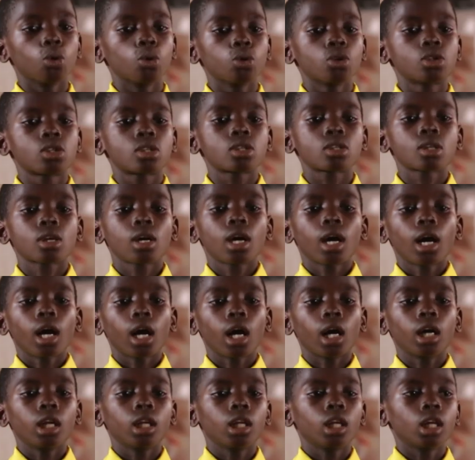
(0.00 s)
goods
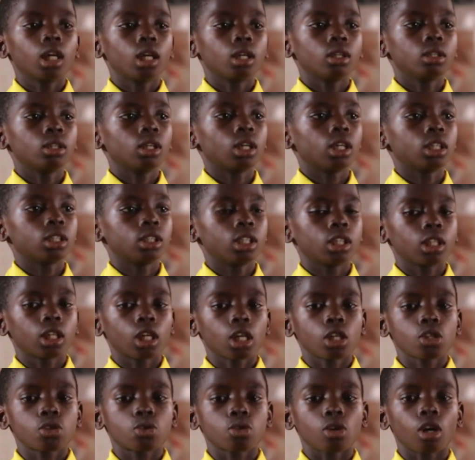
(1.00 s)
and hen and they
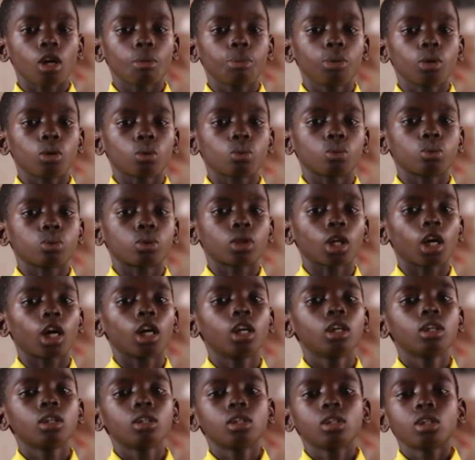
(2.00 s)
ran to Abeokuta.
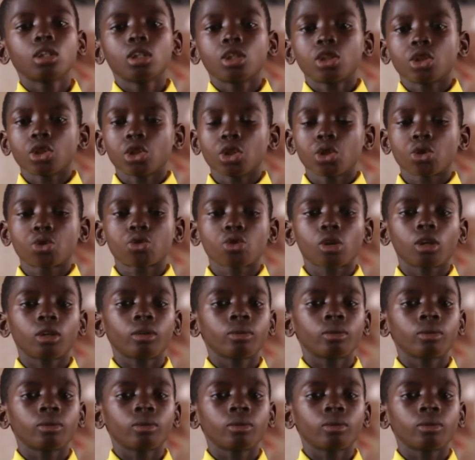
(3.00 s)
The two